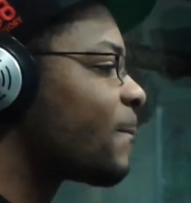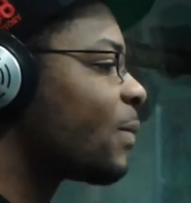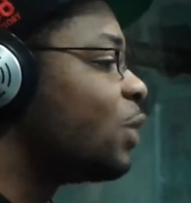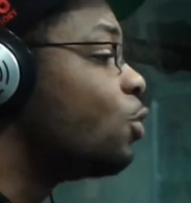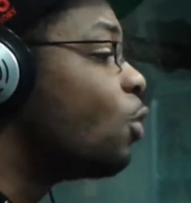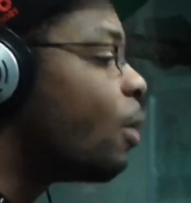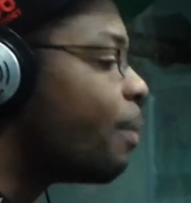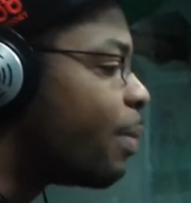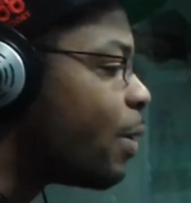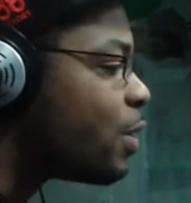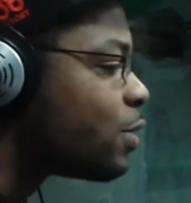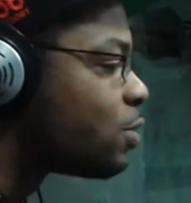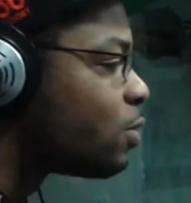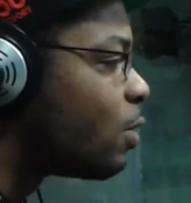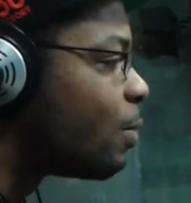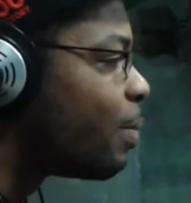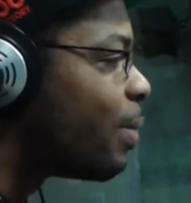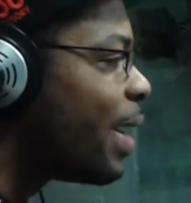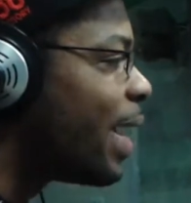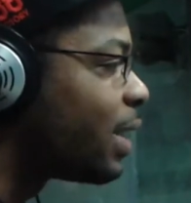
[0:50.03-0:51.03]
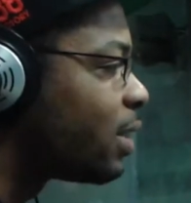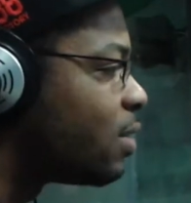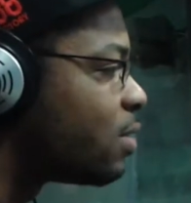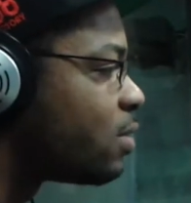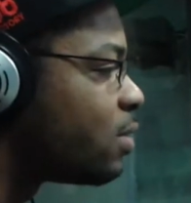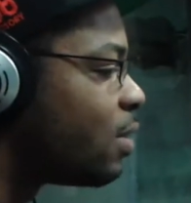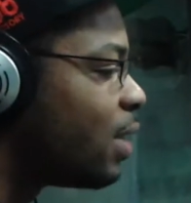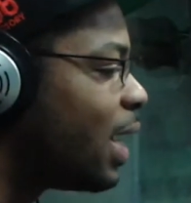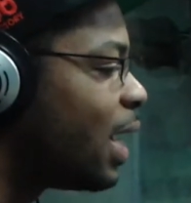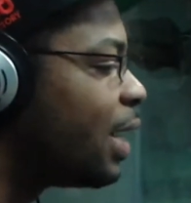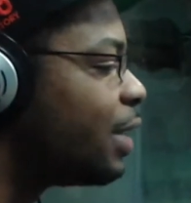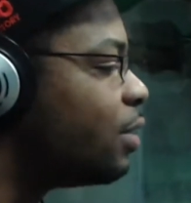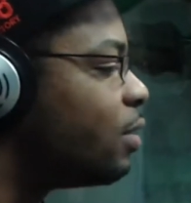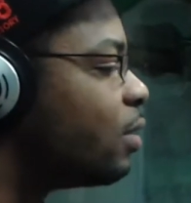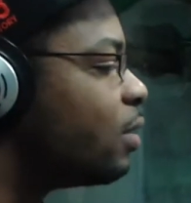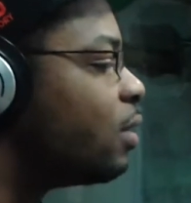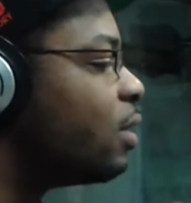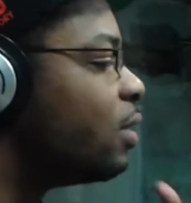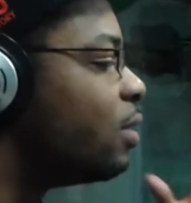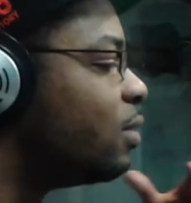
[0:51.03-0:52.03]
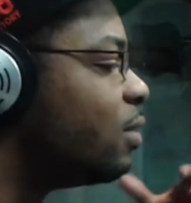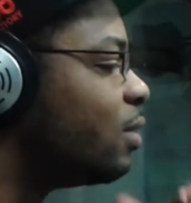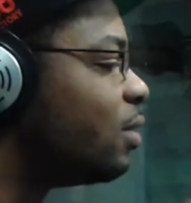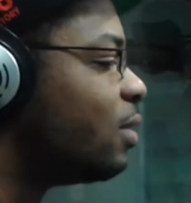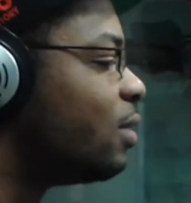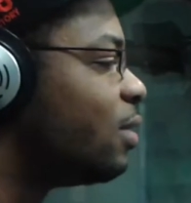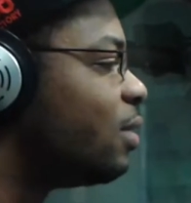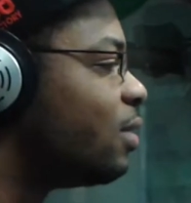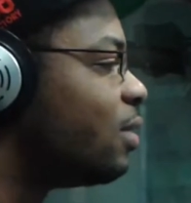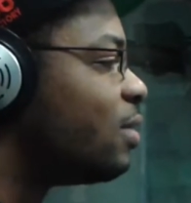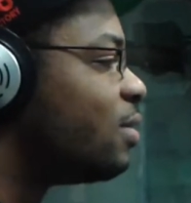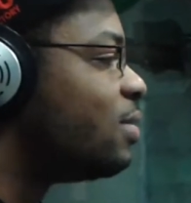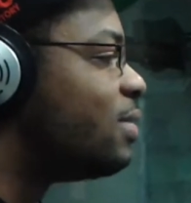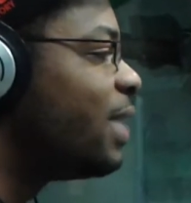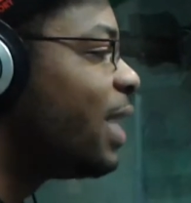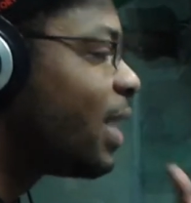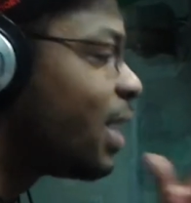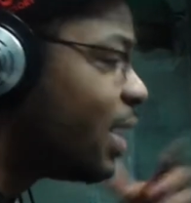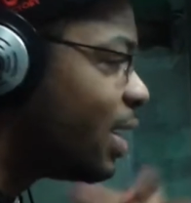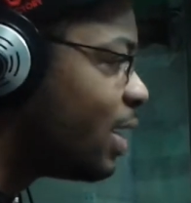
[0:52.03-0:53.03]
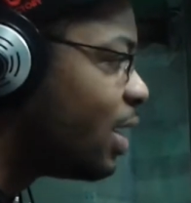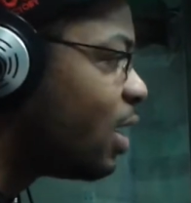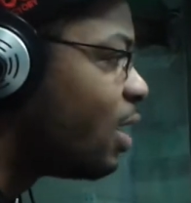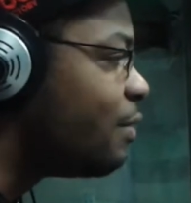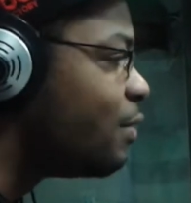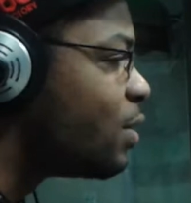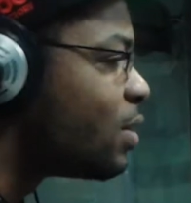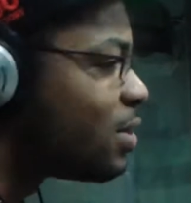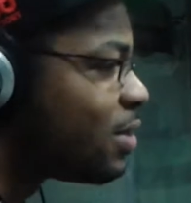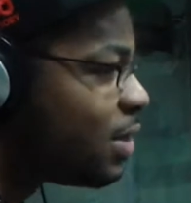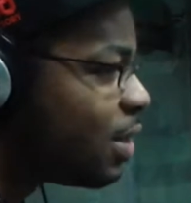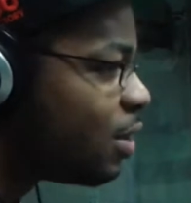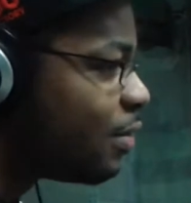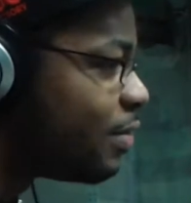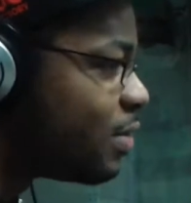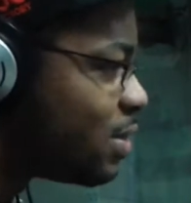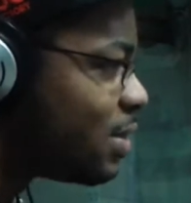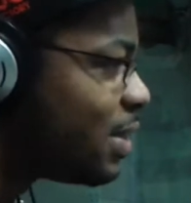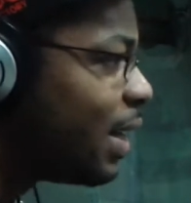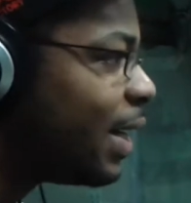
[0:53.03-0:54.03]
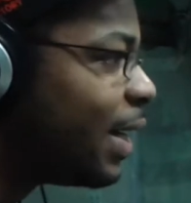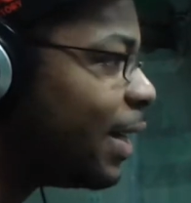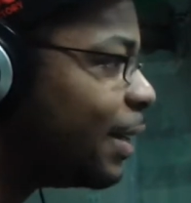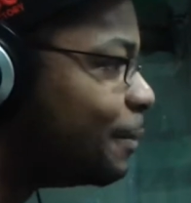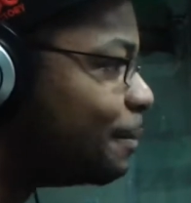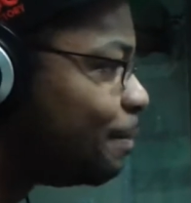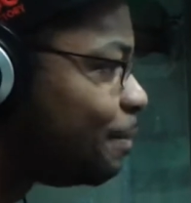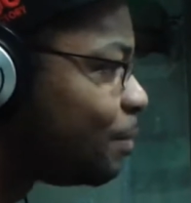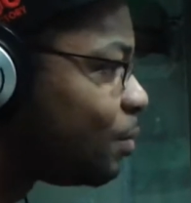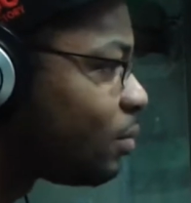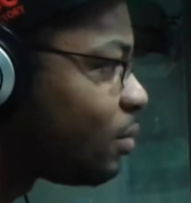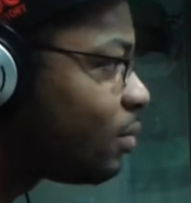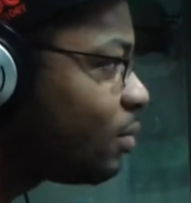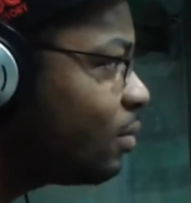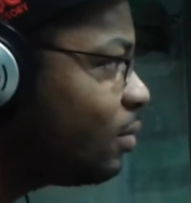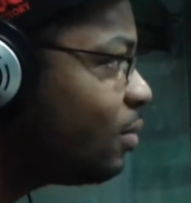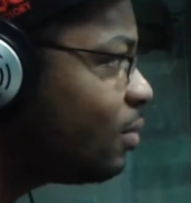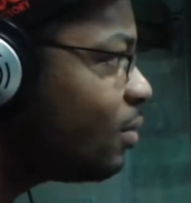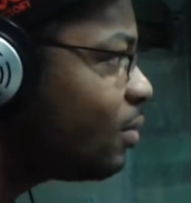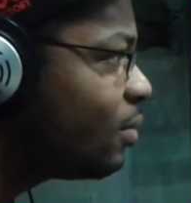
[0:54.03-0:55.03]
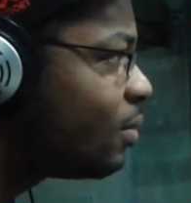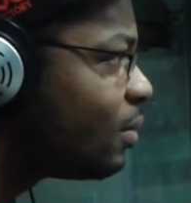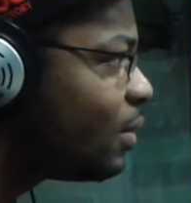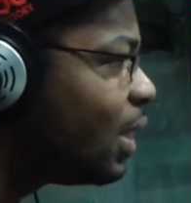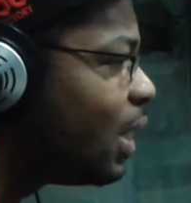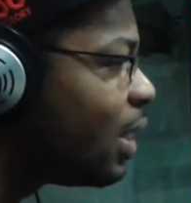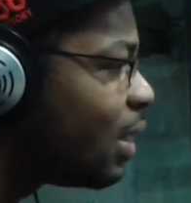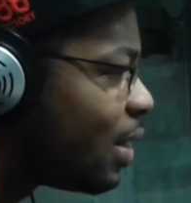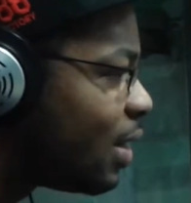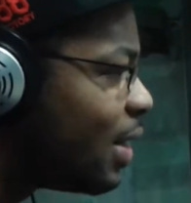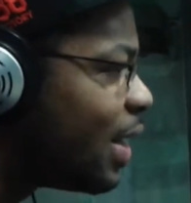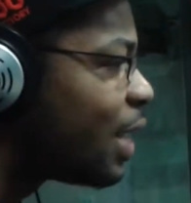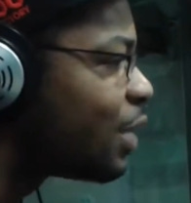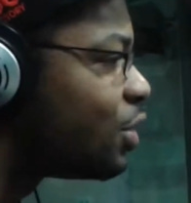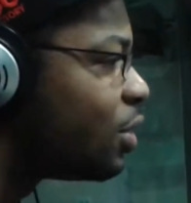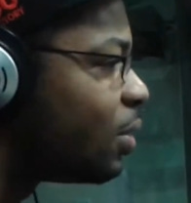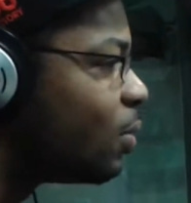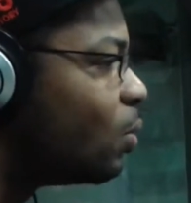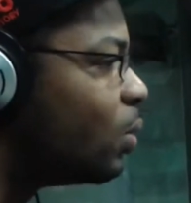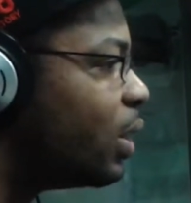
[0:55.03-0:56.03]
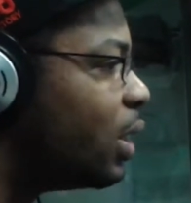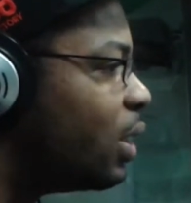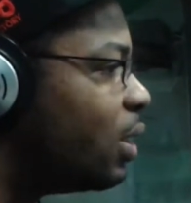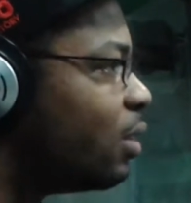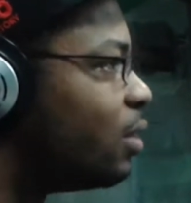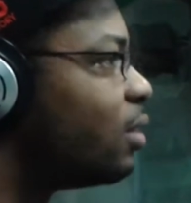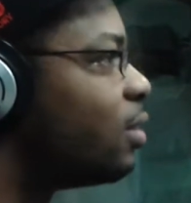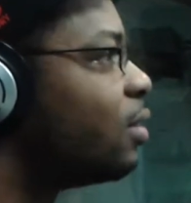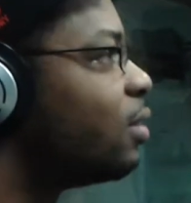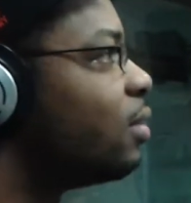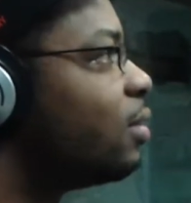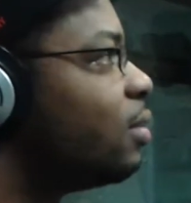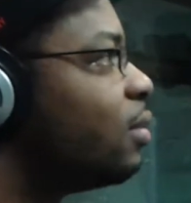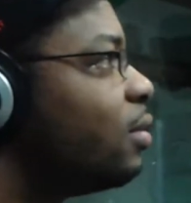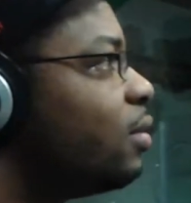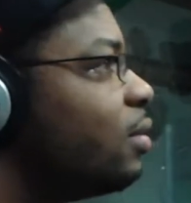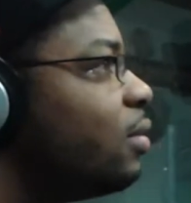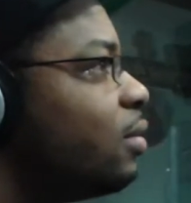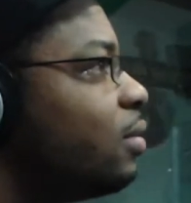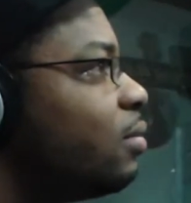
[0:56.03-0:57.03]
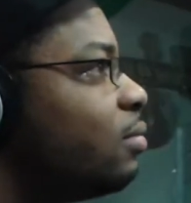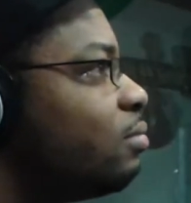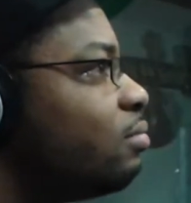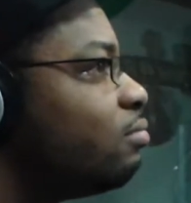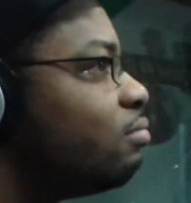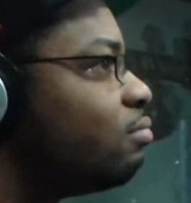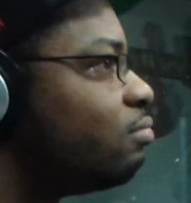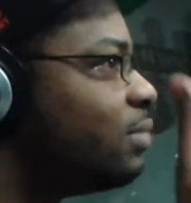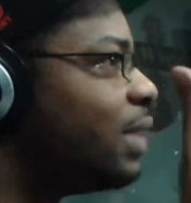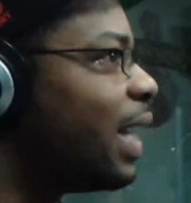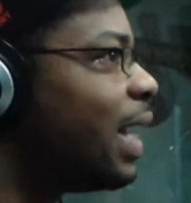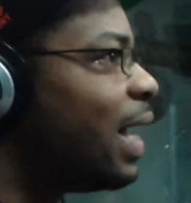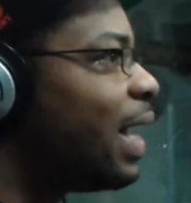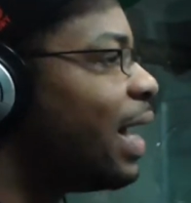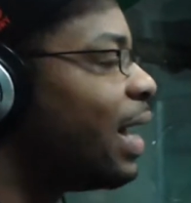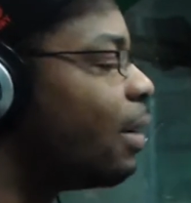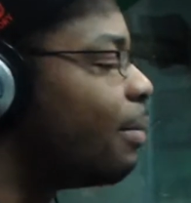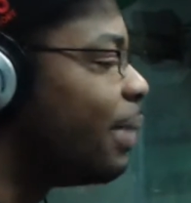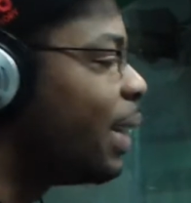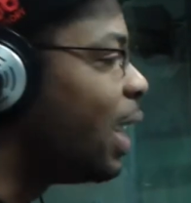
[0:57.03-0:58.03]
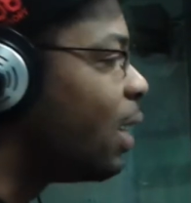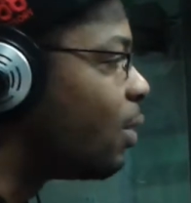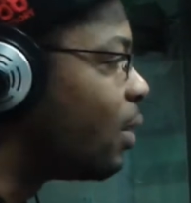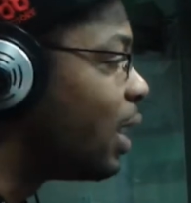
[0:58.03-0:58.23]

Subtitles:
your personal practice on how you're taking care of yourself inside in connection with that higher power.